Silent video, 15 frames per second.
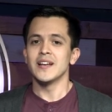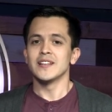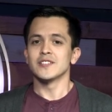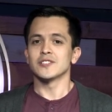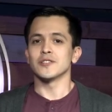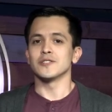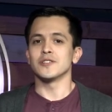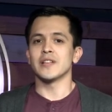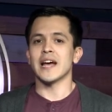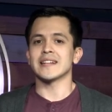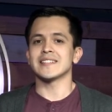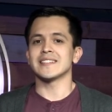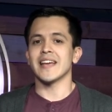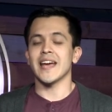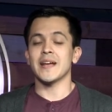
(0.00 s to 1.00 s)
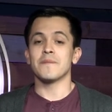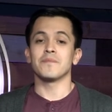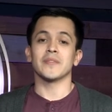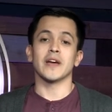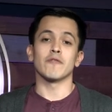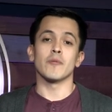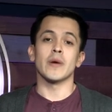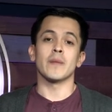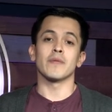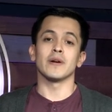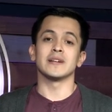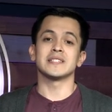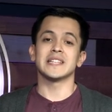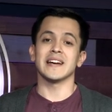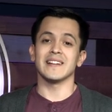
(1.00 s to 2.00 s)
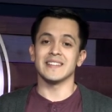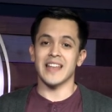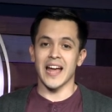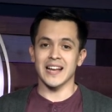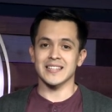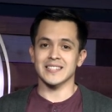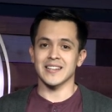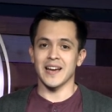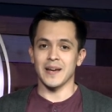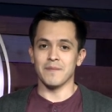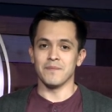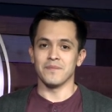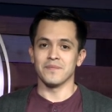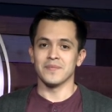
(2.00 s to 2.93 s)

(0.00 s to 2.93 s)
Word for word: So do that today. And remember, until next time,